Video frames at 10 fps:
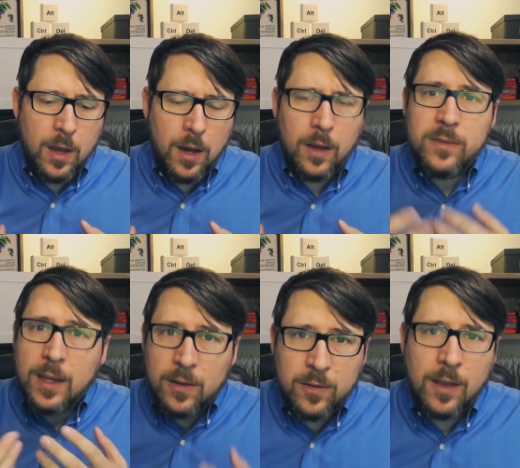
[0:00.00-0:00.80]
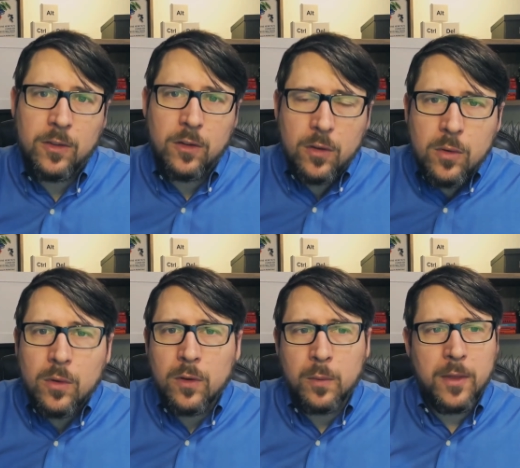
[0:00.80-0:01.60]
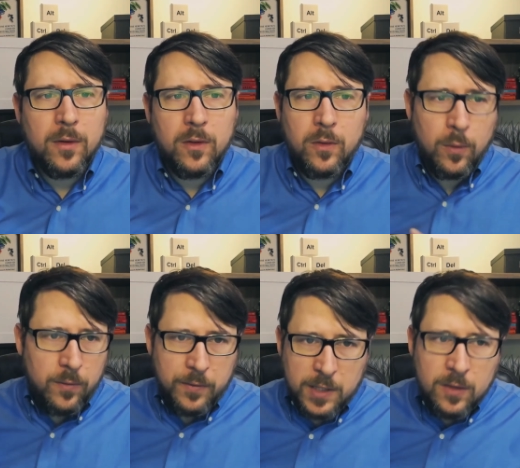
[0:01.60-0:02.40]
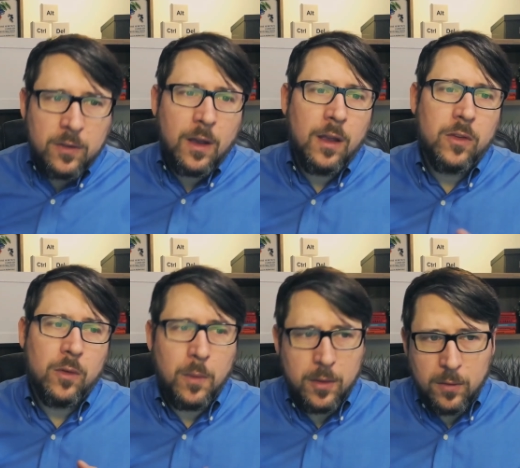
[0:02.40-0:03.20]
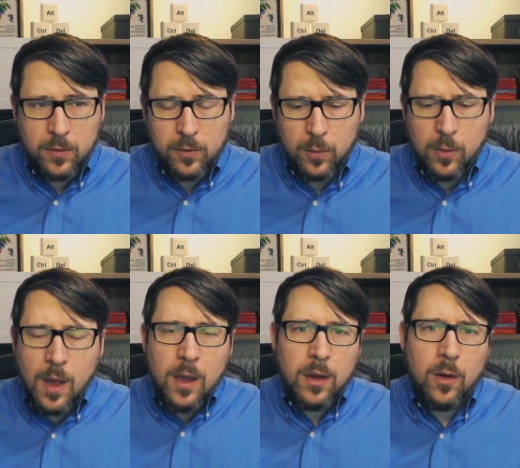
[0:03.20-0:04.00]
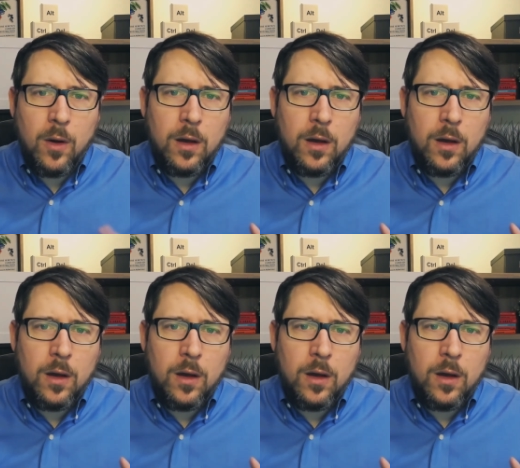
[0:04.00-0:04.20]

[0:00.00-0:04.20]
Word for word: uh, data sets and tools whether it's through Viva Insights or whether it's through, you know, uh,